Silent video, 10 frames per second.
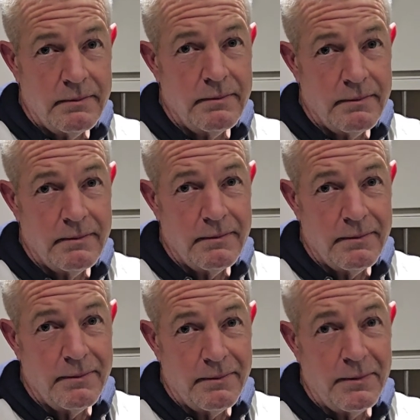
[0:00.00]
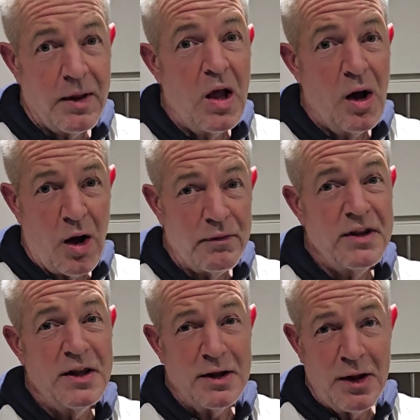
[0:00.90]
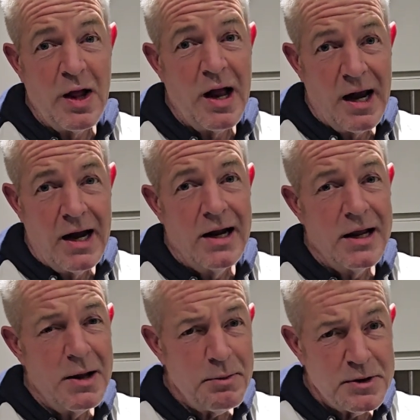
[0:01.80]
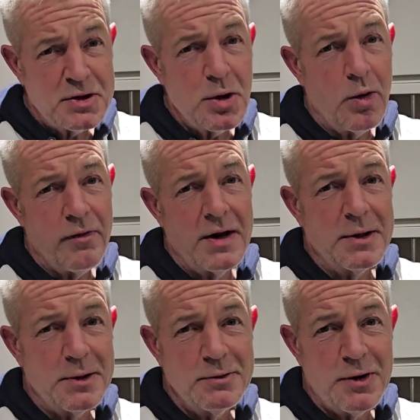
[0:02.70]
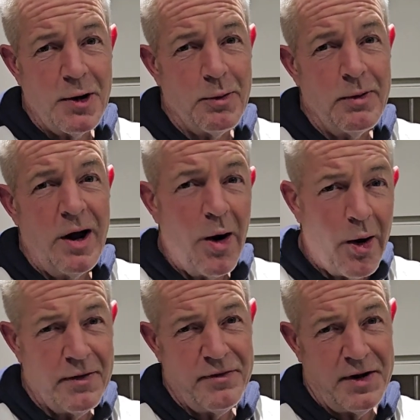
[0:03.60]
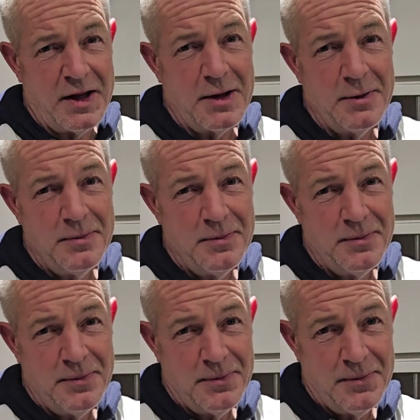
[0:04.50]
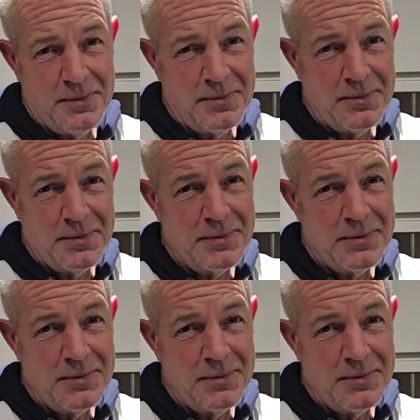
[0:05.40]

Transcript: Well, yeah, you kind of do. It was sort of under control, I think.